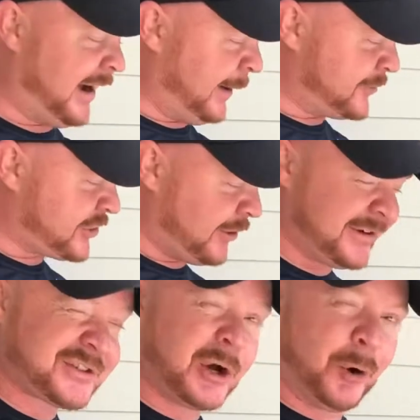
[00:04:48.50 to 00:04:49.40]
I'm sure
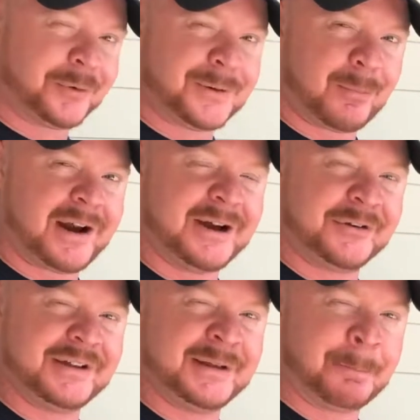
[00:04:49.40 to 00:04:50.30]
it's golden
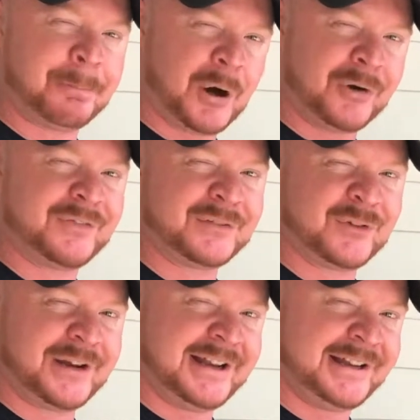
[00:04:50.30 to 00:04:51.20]
brown and perfect
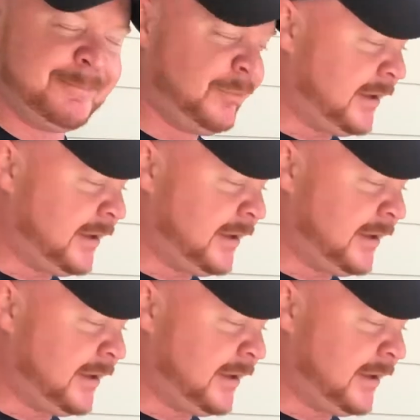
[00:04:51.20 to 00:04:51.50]
for eating.